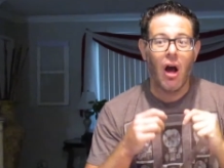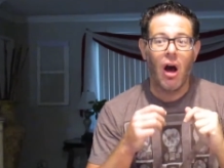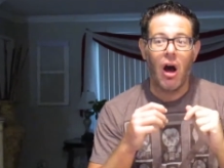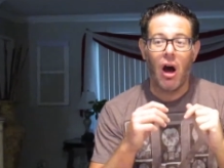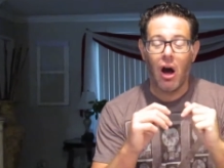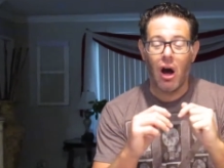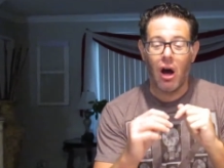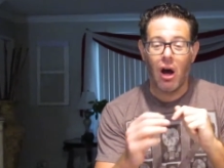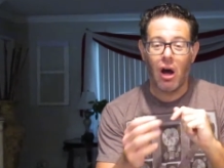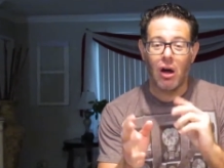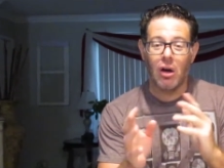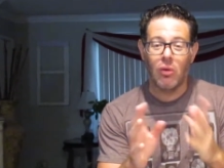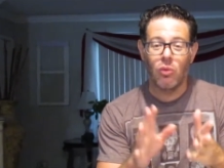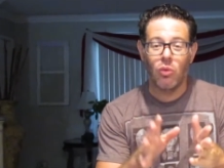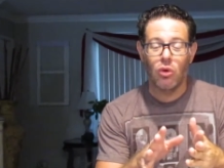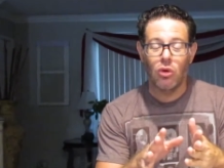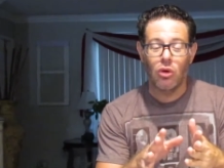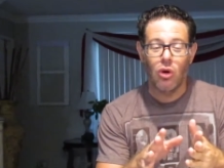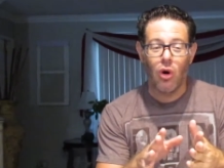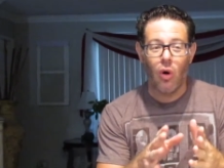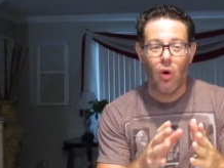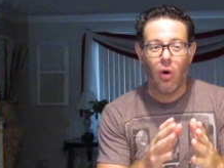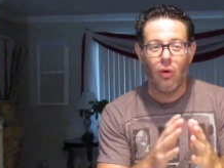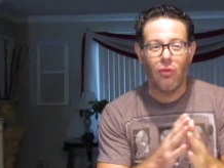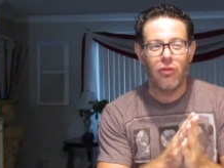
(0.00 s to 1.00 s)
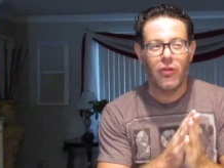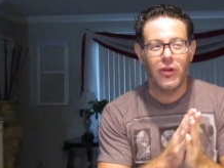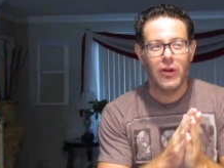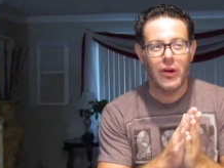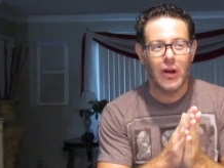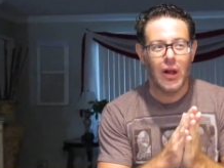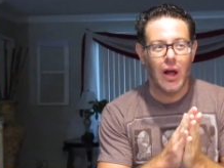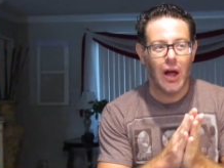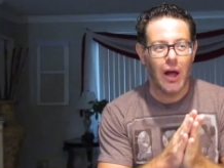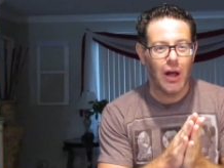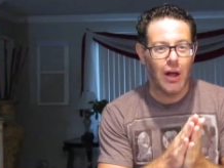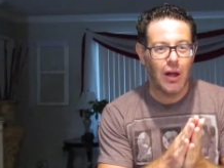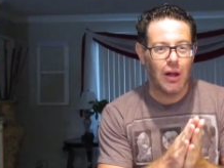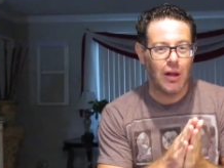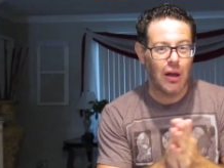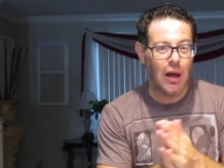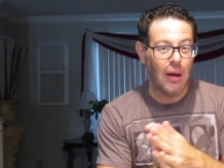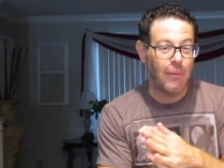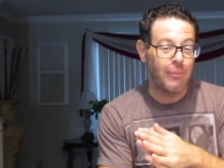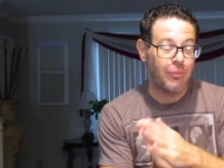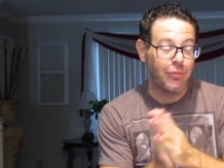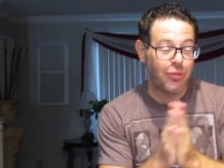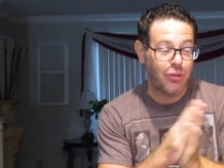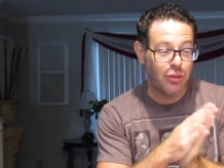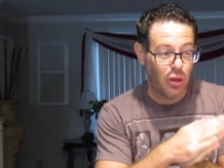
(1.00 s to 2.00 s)
We'll go over it.
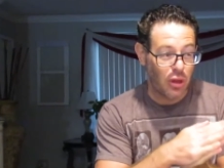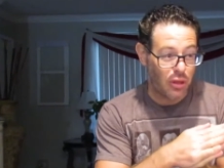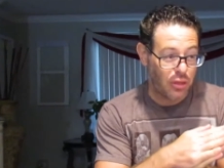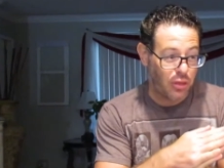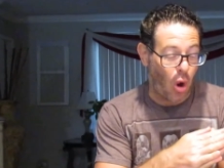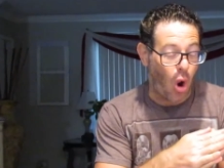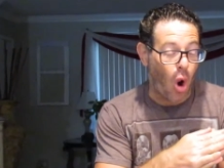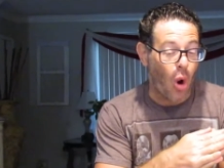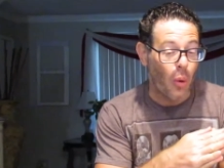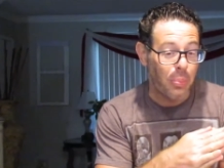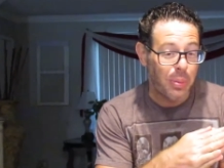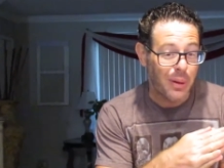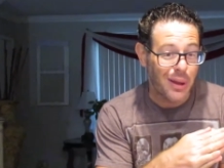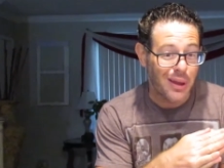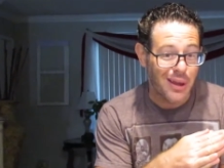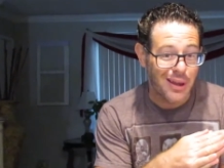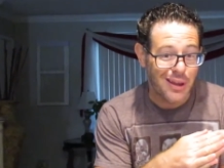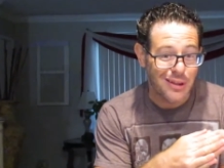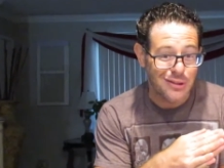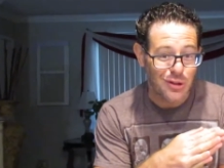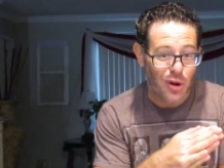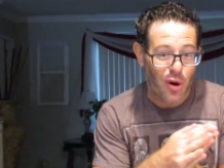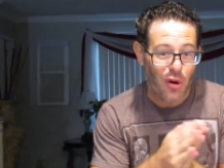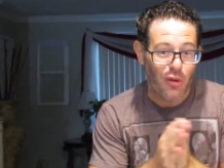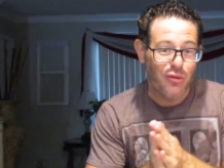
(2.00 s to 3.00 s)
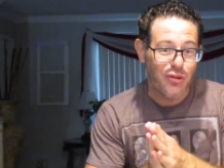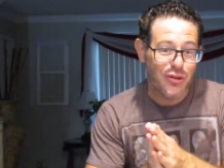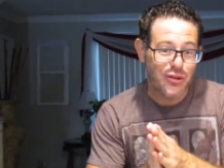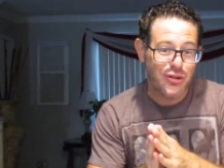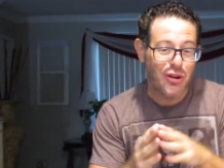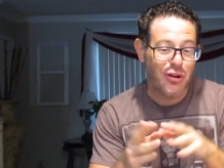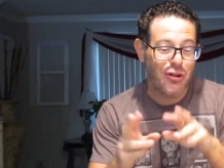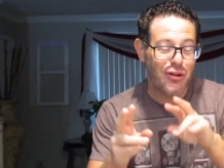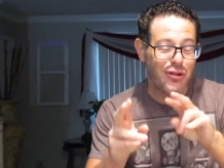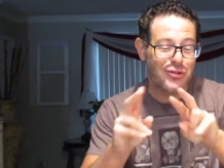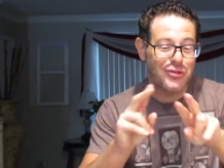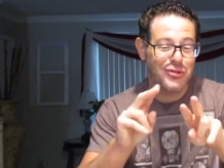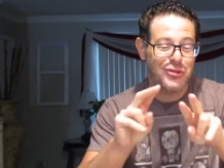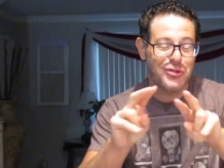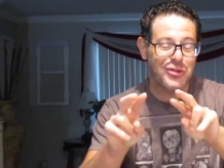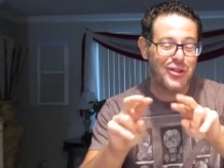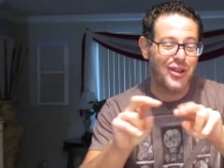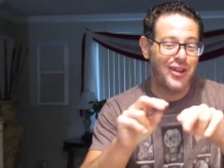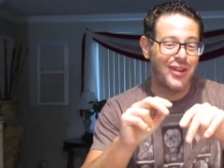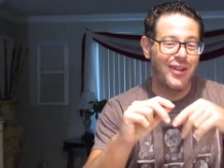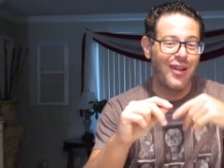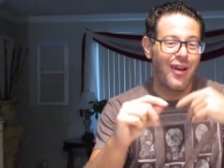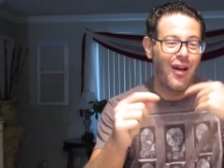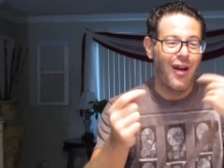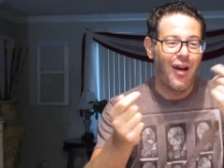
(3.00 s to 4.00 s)
I'm hoping it gets overturned, so
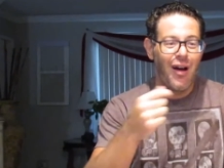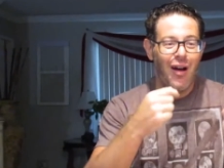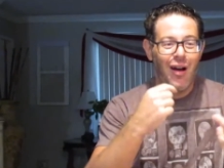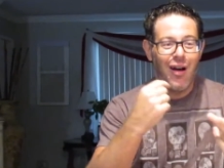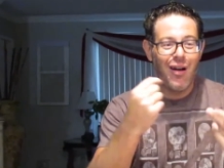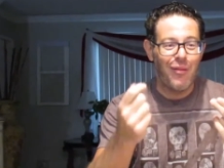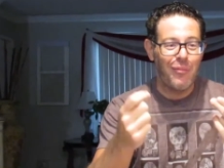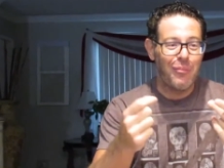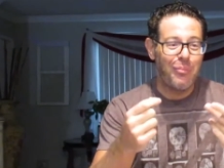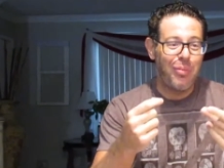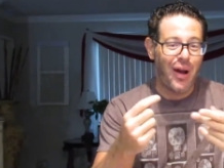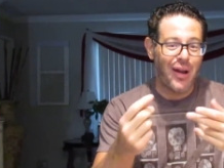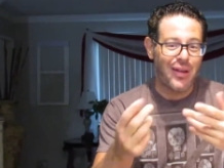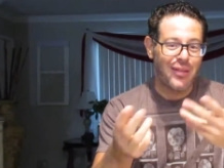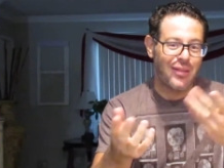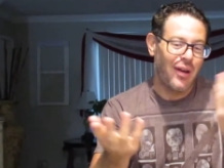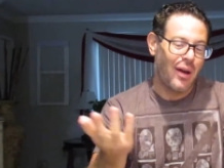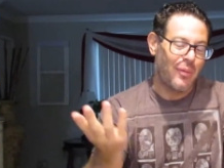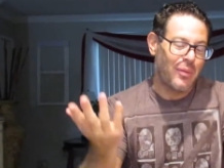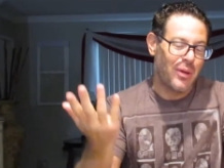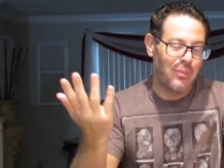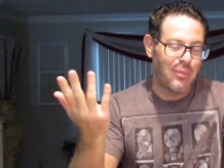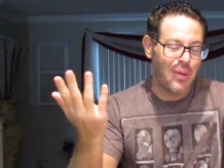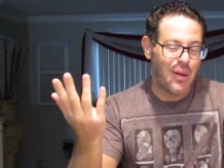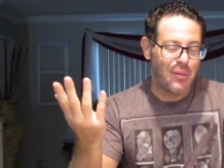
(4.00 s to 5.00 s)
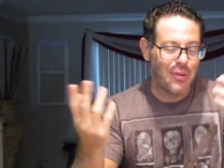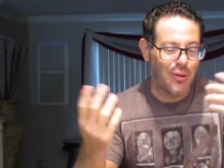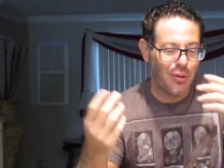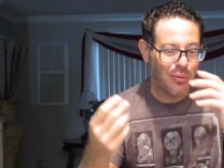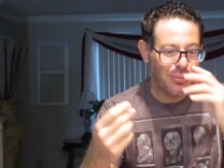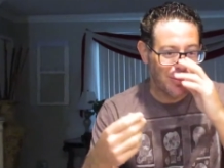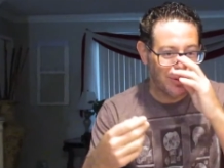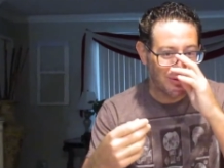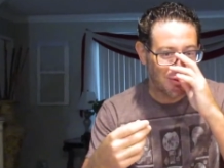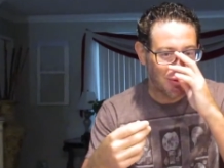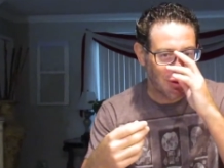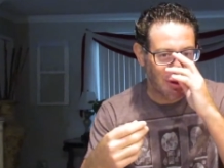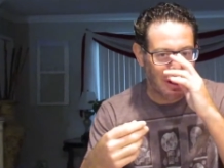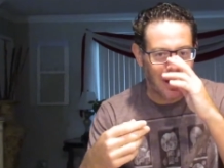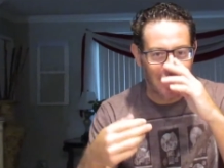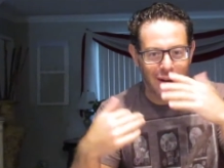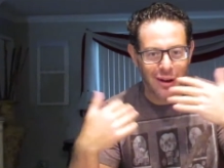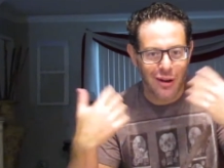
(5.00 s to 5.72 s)
then maybe it'll be too late.